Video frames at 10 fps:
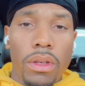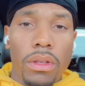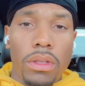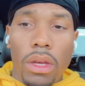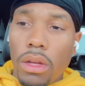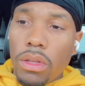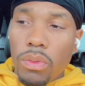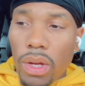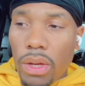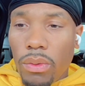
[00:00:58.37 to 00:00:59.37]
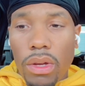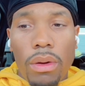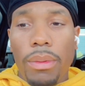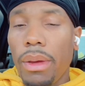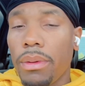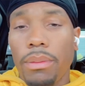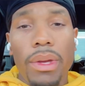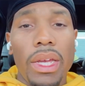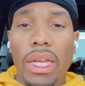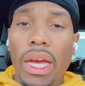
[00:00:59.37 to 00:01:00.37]
the only way we're going to be able to
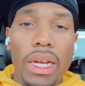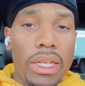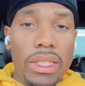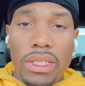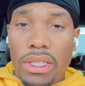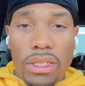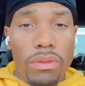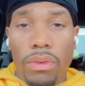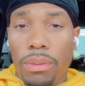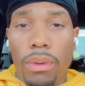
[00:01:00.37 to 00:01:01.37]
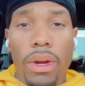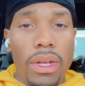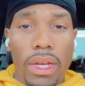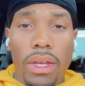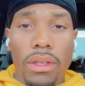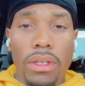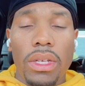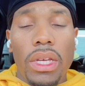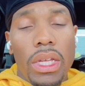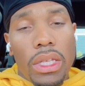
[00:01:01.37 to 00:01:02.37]
make it out of this is if we pray together.
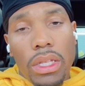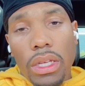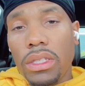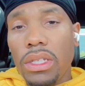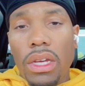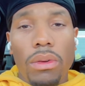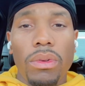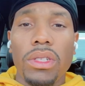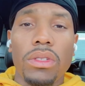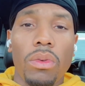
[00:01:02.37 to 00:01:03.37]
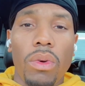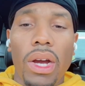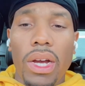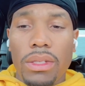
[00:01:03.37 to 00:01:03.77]
The second reason why is